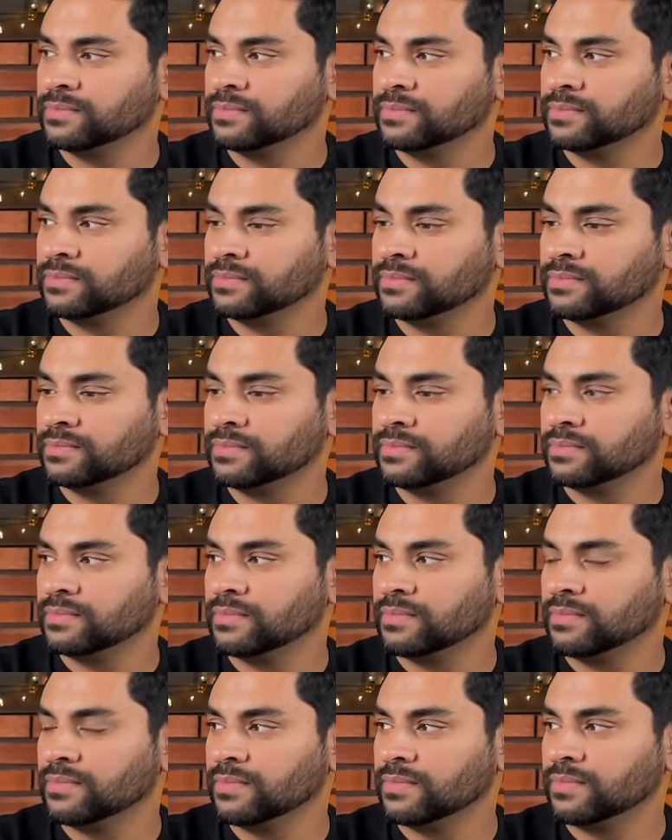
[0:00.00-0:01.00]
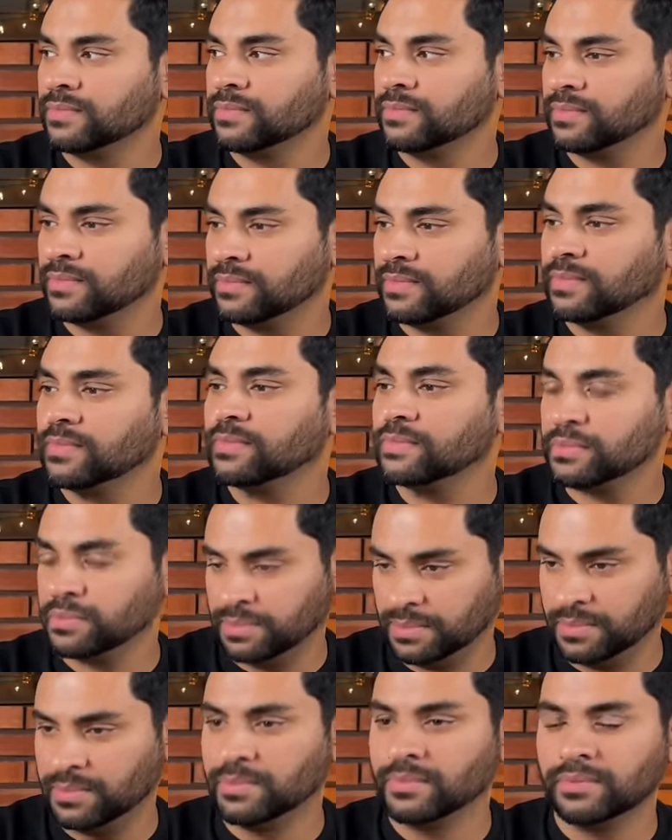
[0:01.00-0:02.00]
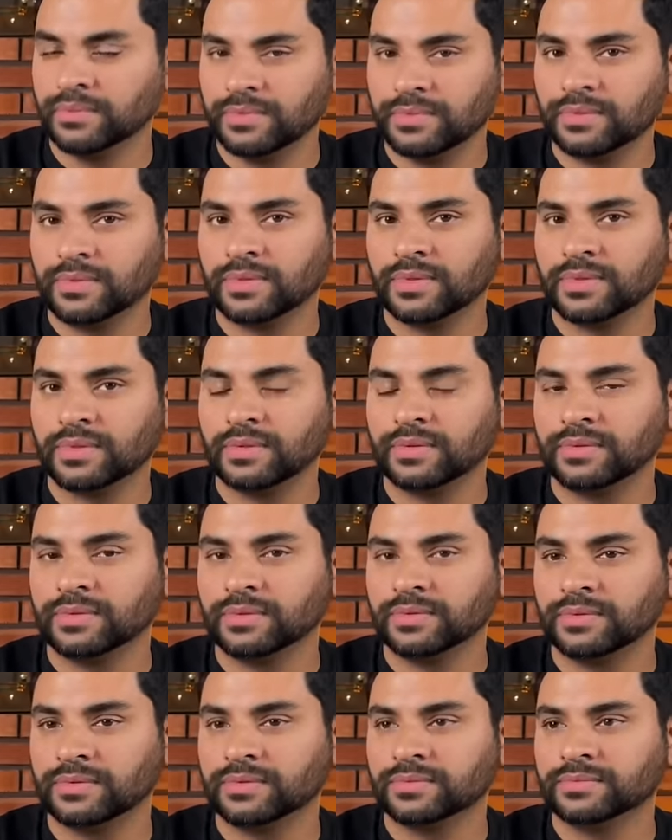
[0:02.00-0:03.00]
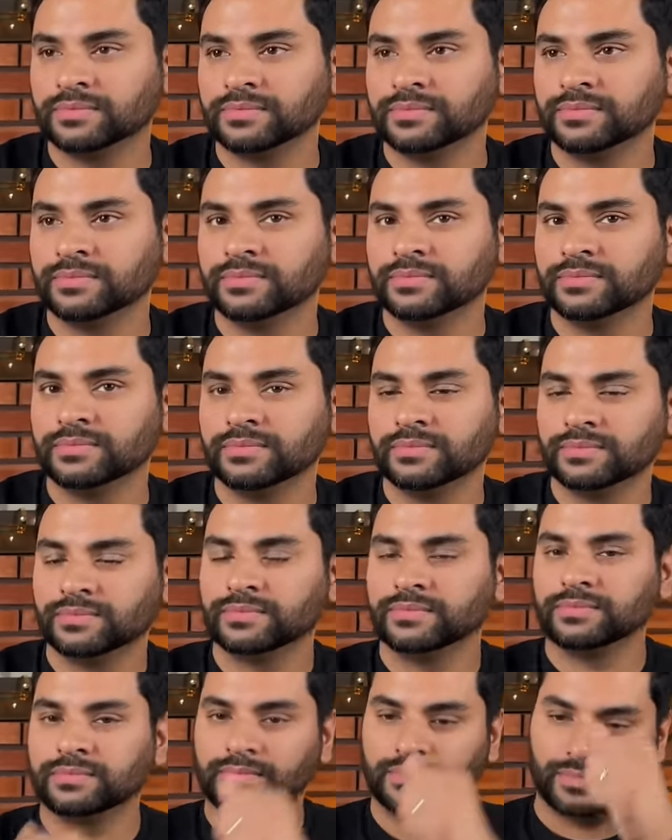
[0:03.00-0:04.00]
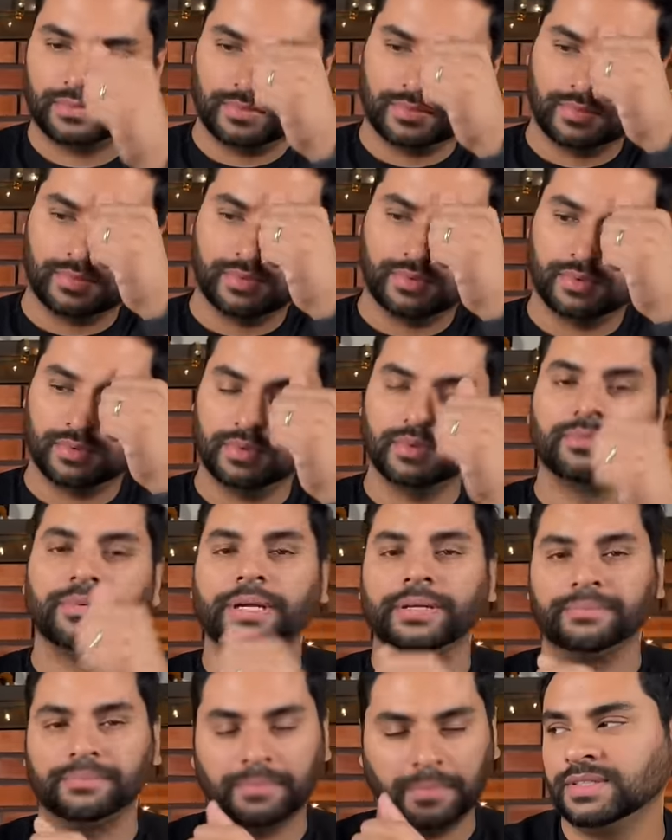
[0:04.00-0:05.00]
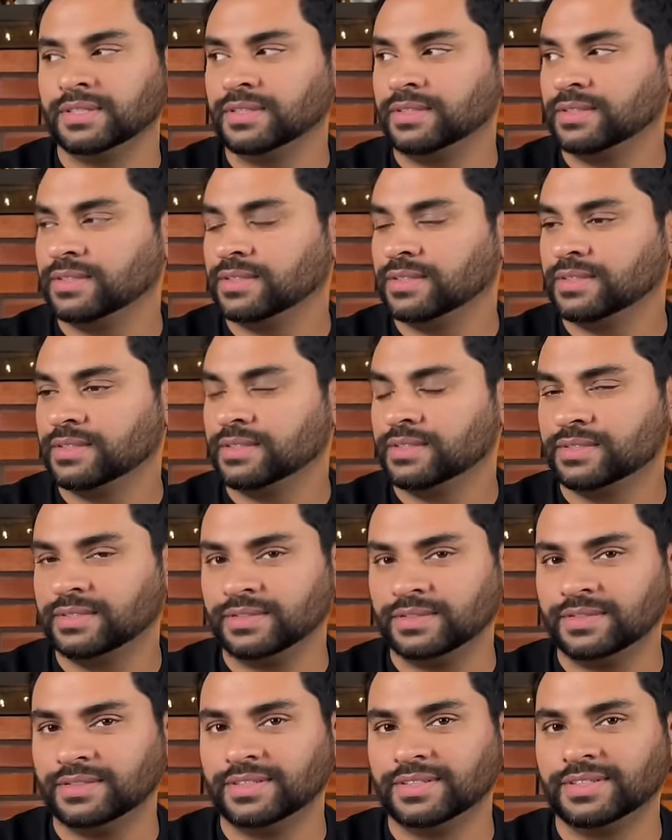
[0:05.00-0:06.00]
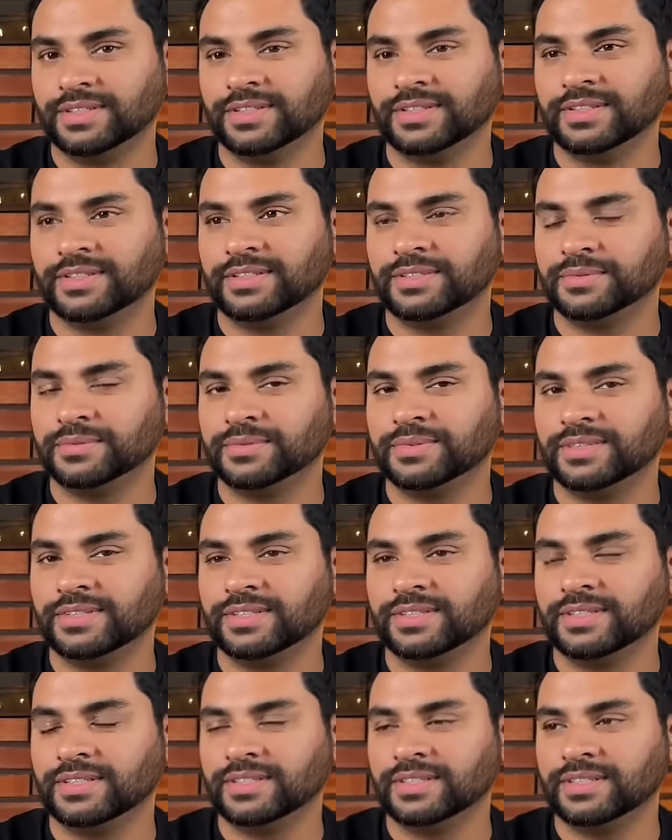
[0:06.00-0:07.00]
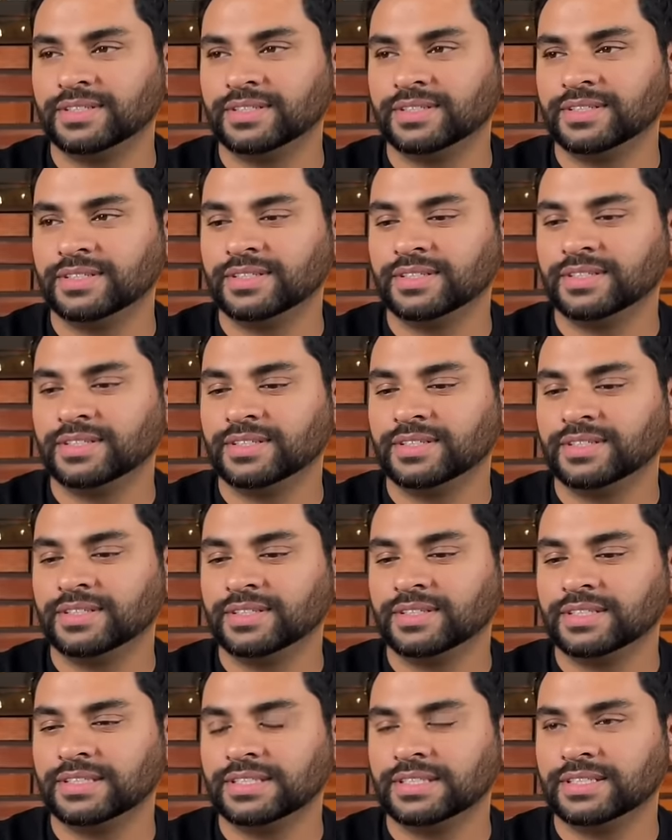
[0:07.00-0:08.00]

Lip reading: [no speech]